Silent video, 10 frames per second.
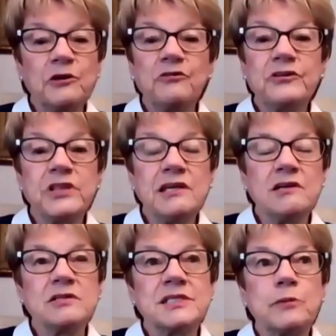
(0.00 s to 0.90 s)
the years, I
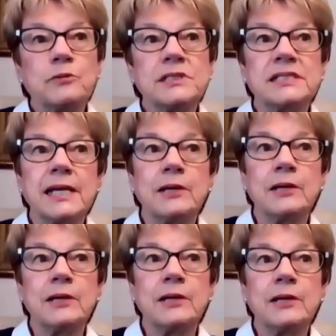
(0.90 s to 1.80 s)
would say we
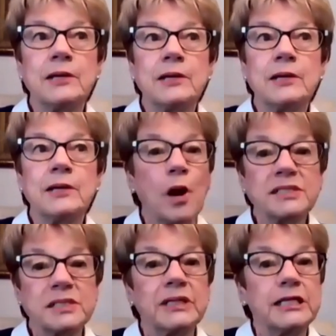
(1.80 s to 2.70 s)
have been
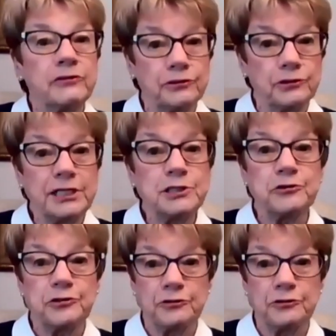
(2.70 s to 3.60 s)
approximately 30 to
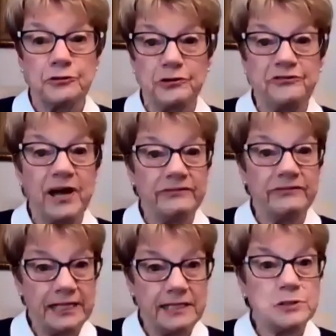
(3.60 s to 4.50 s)
35 ladies
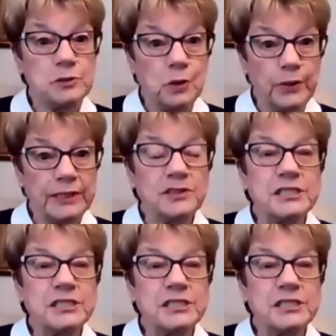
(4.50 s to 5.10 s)
who quilt.